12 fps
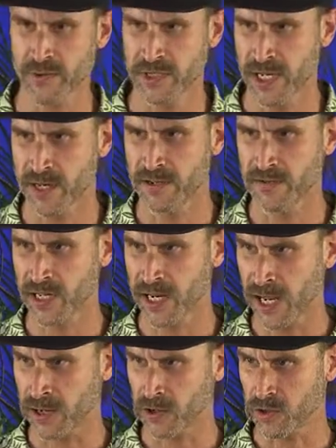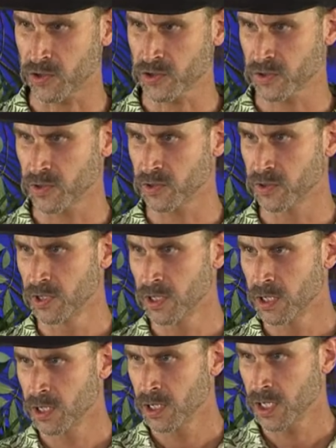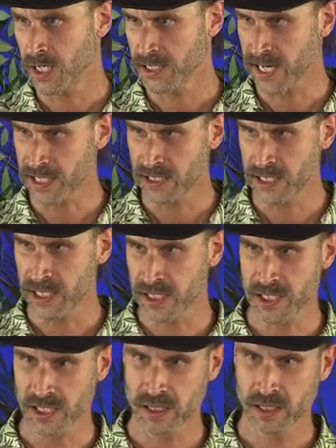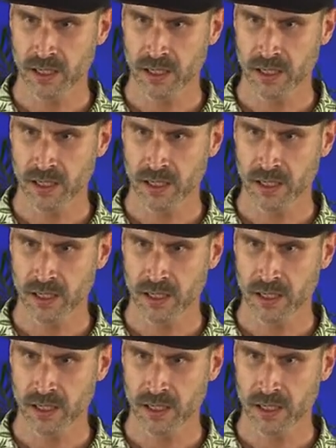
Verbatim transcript: regenerative agricultural uh, techniques.